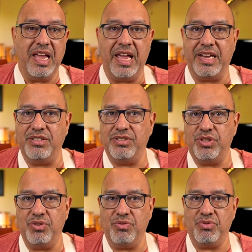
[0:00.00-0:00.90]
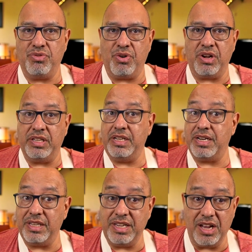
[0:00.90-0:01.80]
and to
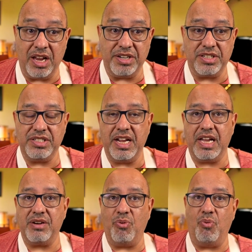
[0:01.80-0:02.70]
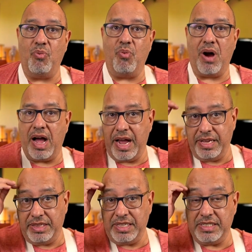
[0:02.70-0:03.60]
clearly understand
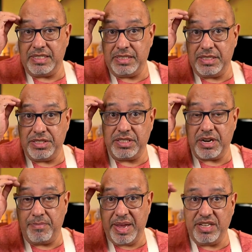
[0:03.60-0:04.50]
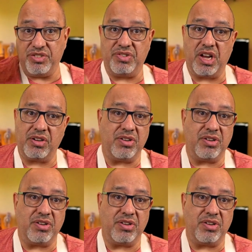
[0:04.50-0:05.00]
why these decisions are made to not